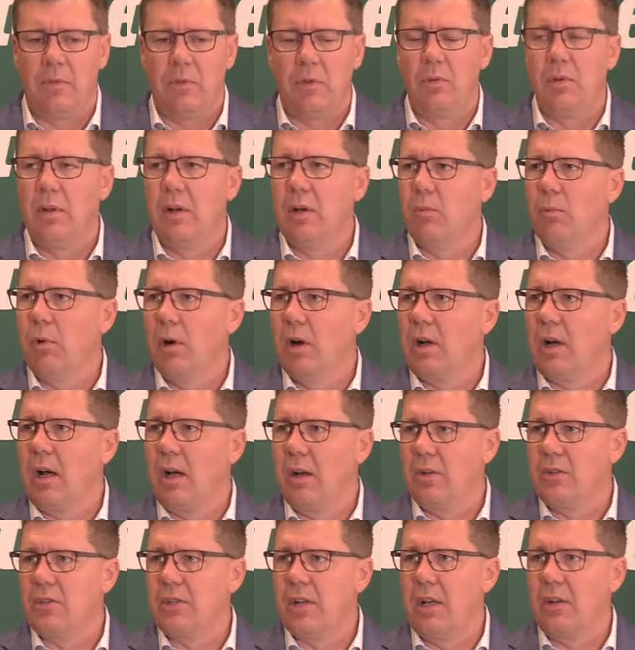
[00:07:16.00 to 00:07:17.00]
do their work. I
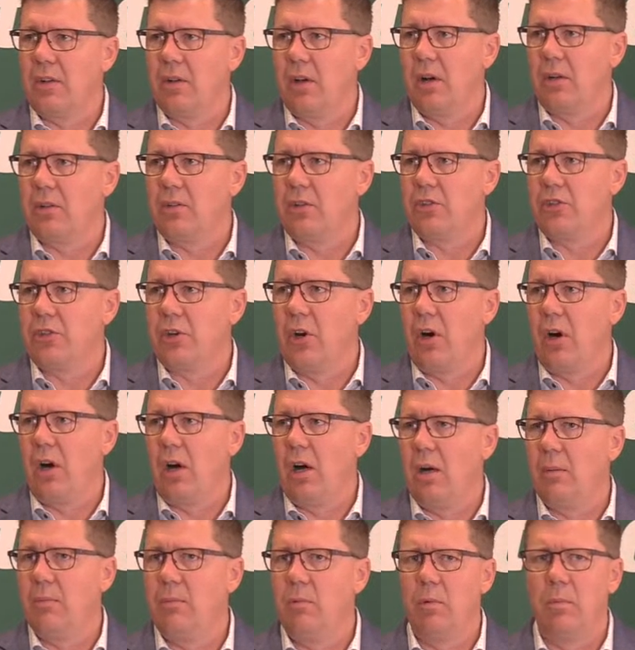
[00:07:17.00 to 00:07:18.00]
understand Dr.
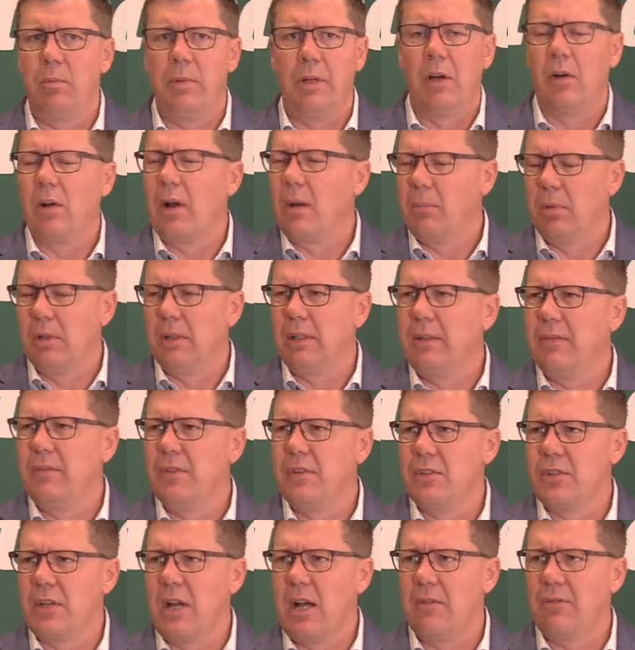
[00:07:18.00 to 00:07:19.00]
Shahab will be out, I believe,
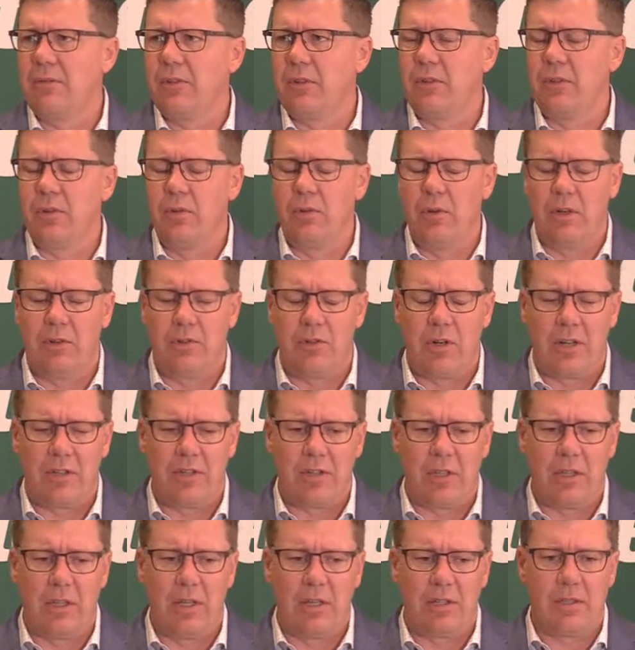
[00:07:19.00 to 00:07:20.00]
this afternoon
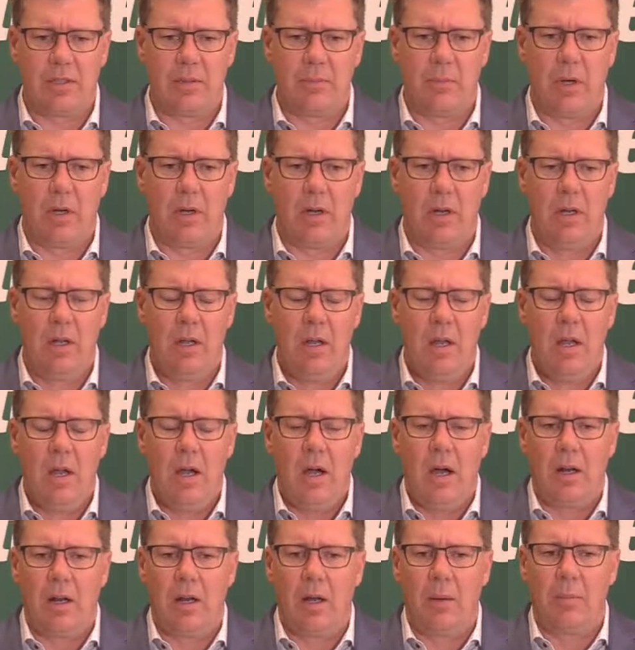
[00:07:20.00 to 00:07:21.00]
addressing this among
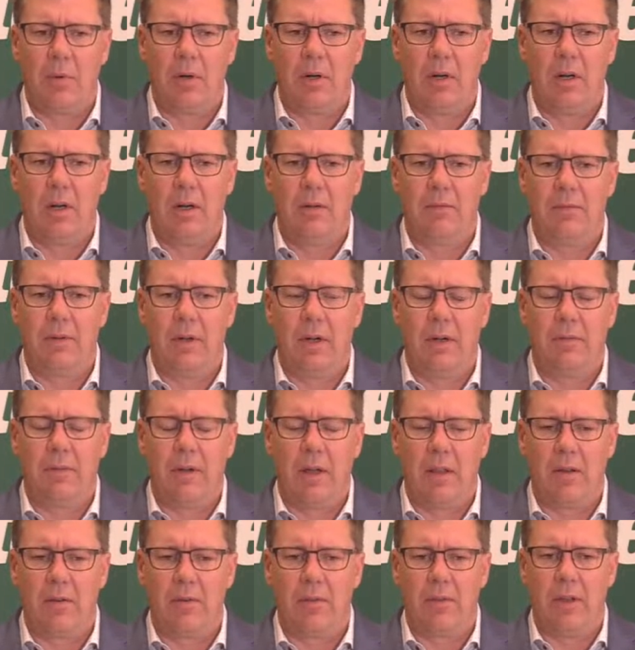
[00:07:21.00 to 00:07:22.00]
a number of
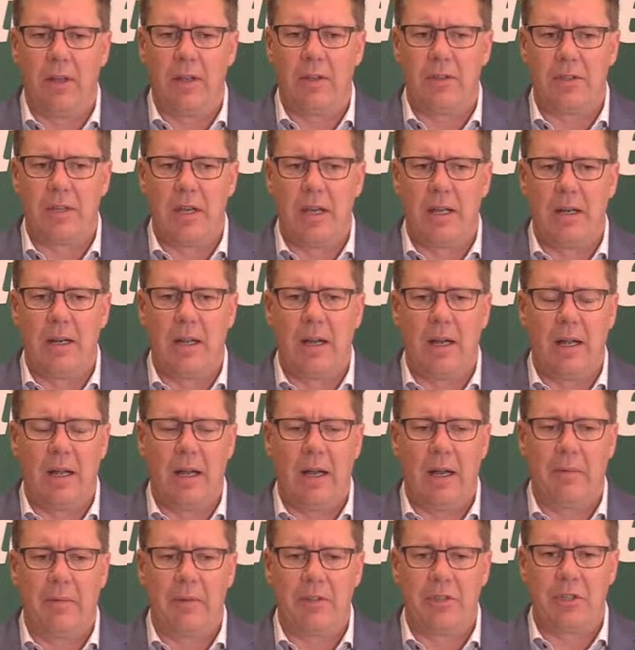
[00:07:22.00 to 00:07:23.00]
other things. And
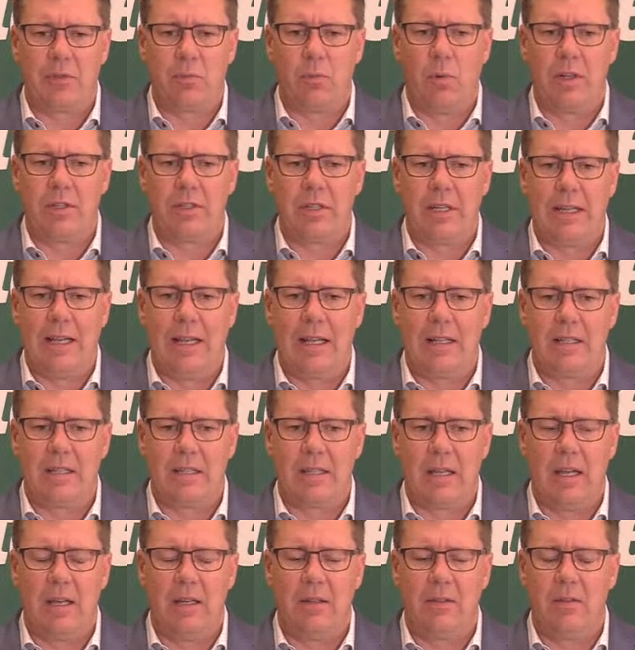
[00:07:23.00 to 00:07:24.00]
I would just once again
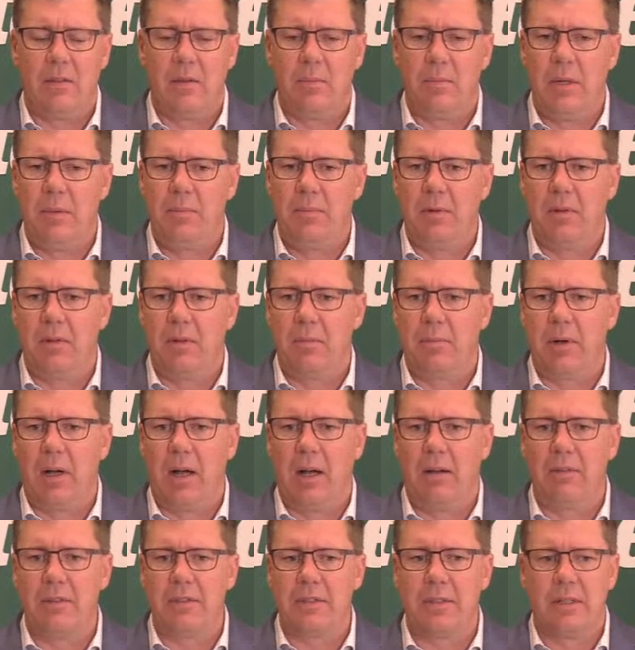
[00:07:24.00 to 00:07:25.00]
say to the people of the
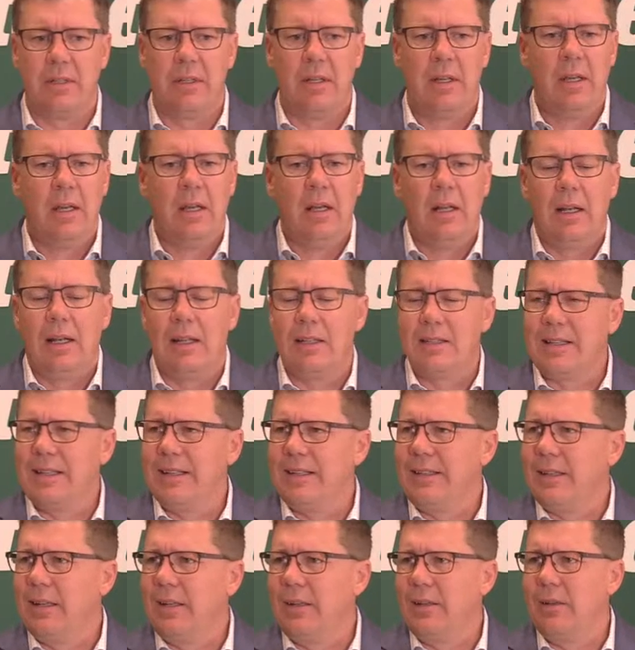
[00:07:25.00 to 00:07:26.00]
province that let's
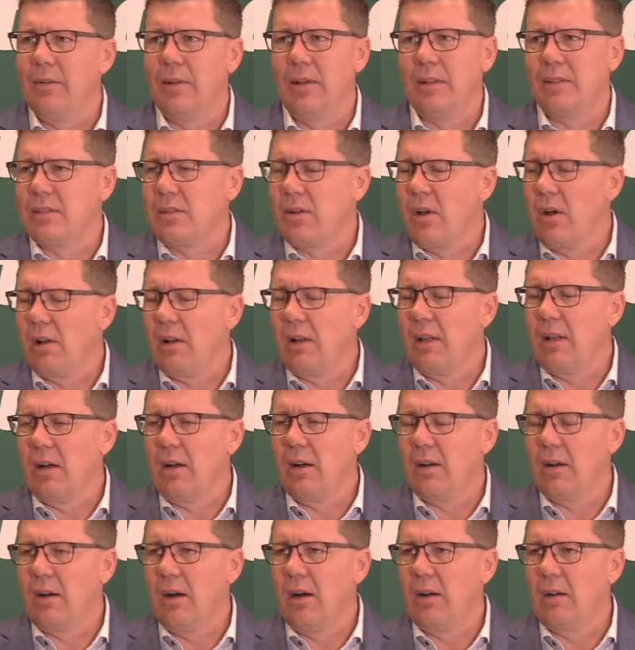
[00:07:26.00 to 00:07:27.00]
continue. Let's not let
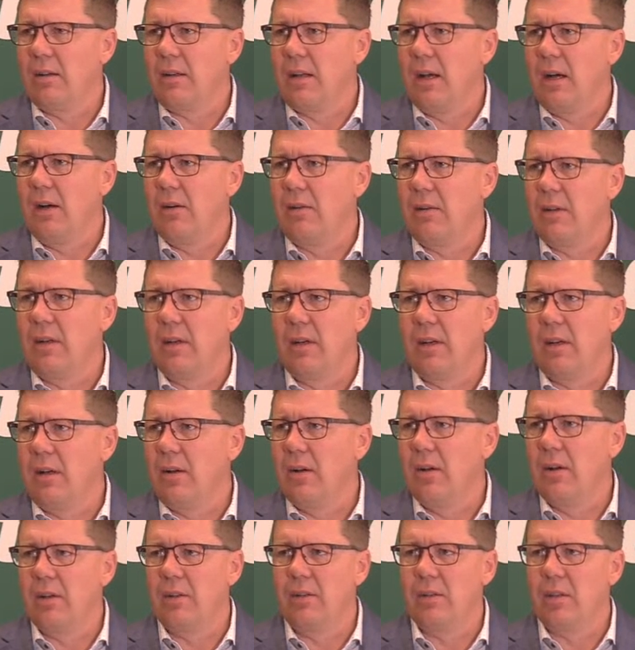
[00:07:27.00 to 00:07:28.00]
our guard down in
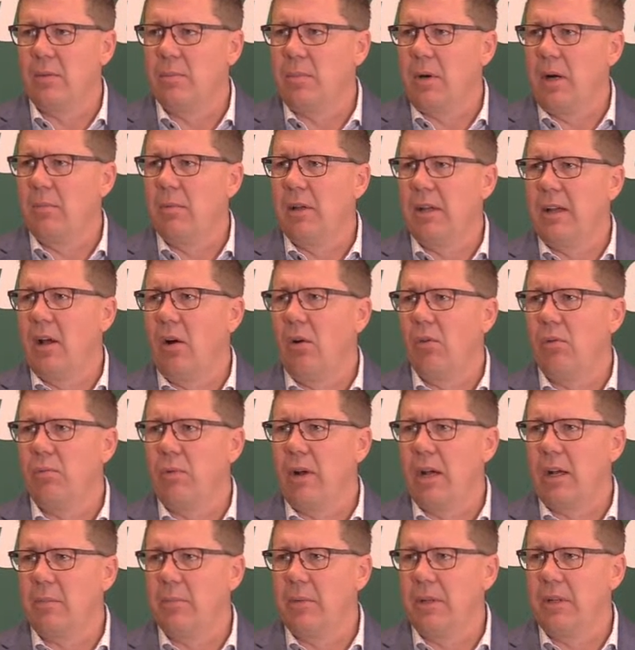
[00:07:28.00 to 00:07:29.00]
adhering to the public health
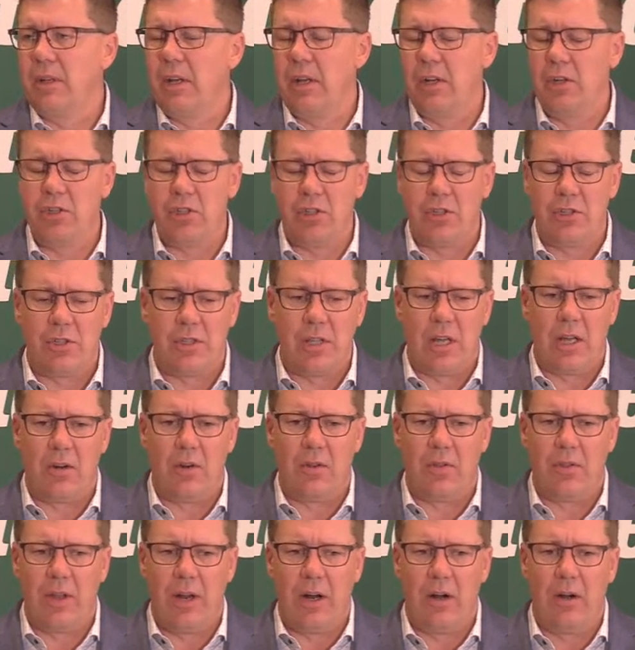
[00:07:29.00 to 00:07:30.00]
recommendations that
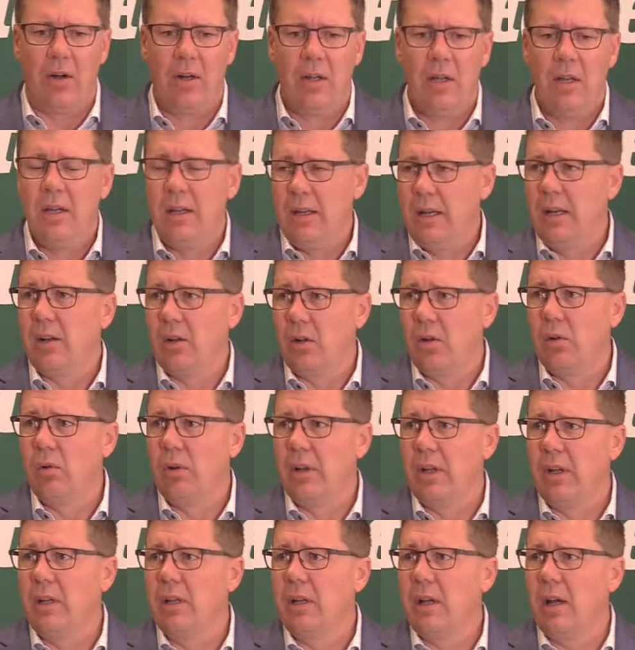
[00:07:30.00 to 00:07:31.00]
are there,
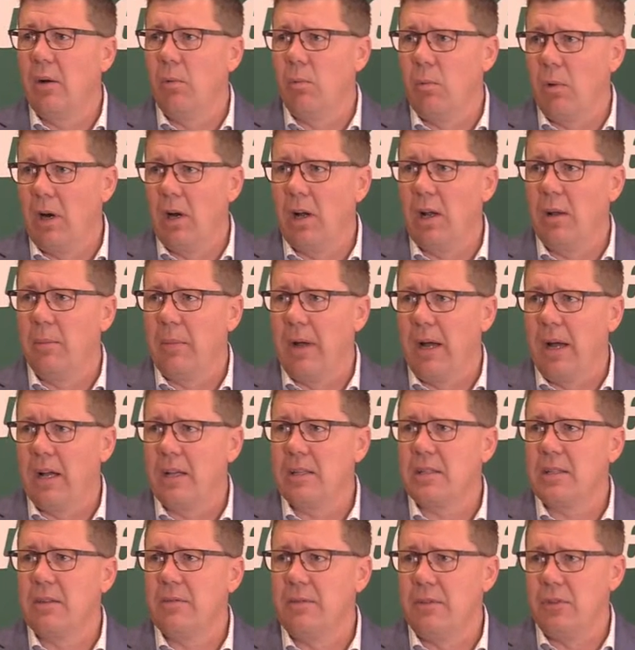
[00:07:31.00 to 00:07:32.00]
including wearing a
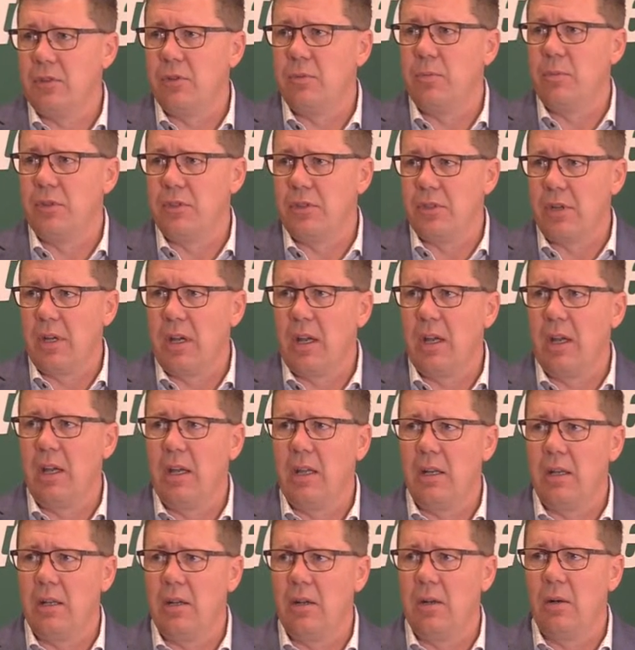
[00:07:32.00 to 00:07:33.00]
mask if you should be singing
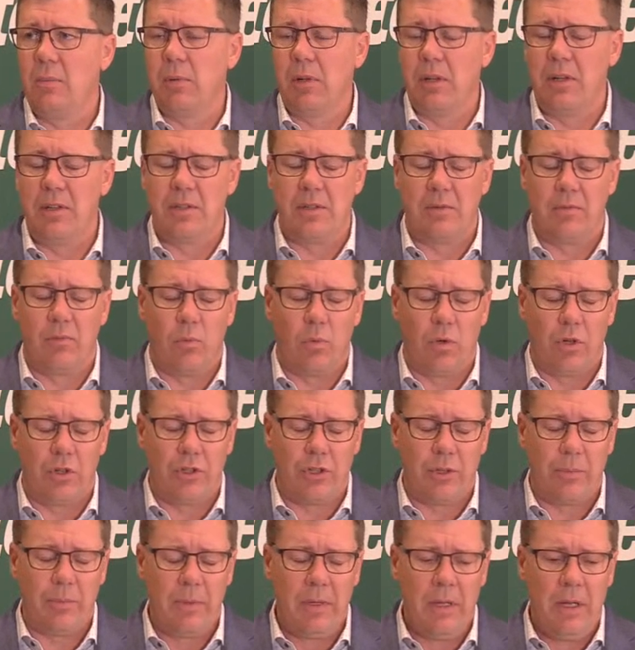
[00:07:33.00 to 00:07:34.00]
in your place of
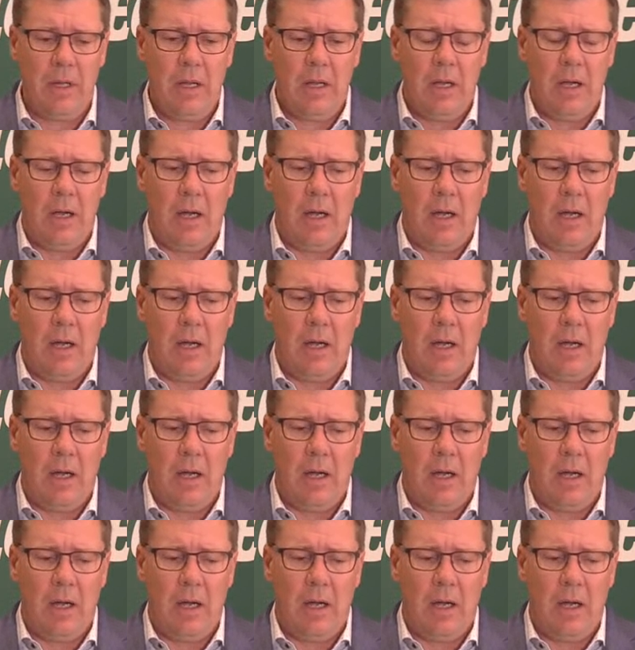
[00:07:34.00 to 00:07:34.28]
worship.